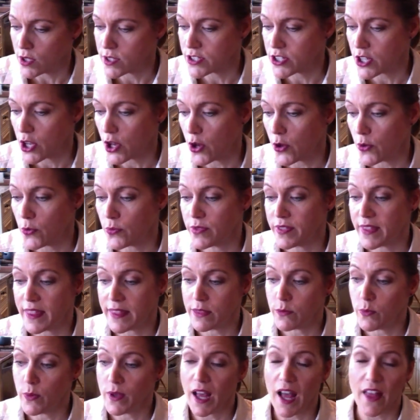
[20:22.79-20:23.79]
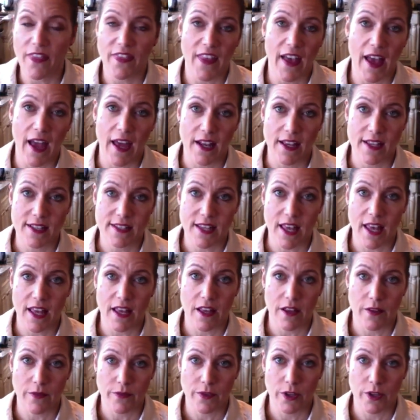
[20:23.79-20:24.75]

So we got that as like,